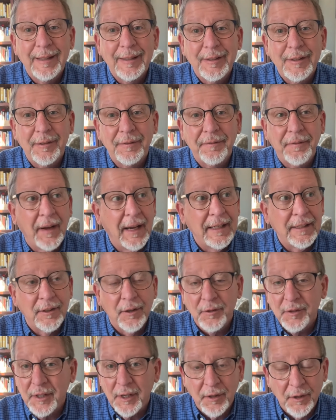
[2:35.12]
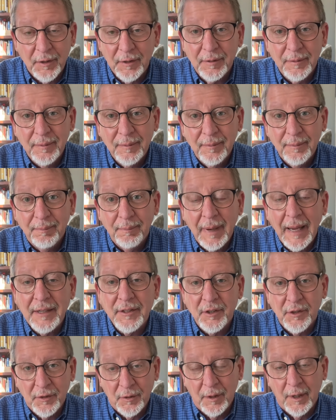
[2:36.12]
to find those other
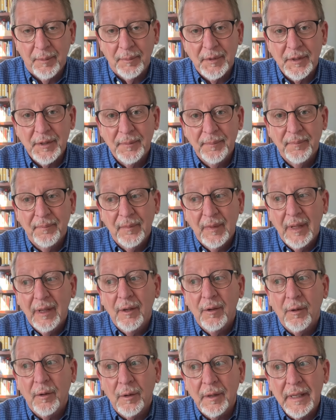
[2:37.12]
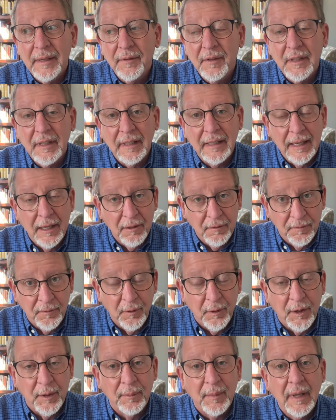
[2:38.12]
manuscripts or even to care
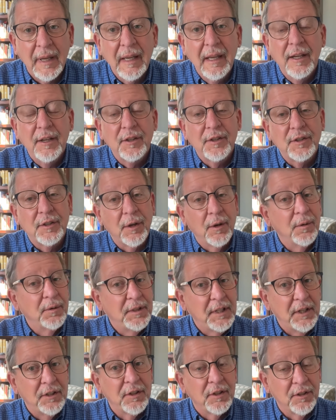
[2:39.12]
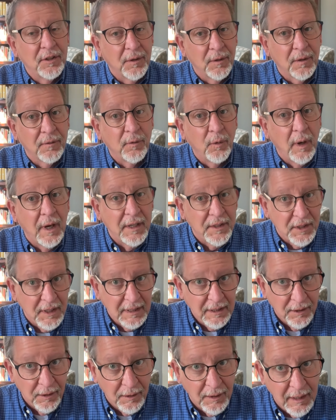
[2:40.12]
for them. So Tischendorf was,
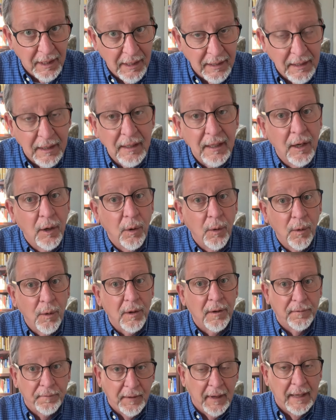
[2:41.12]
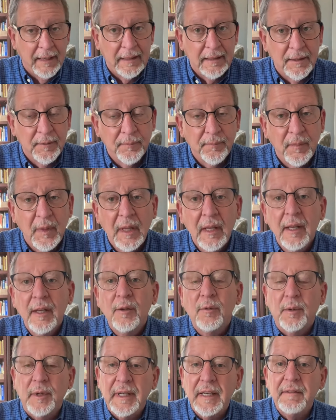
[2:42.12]
you got it, horrified
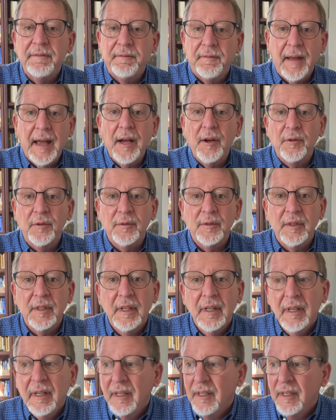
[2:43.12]
when he found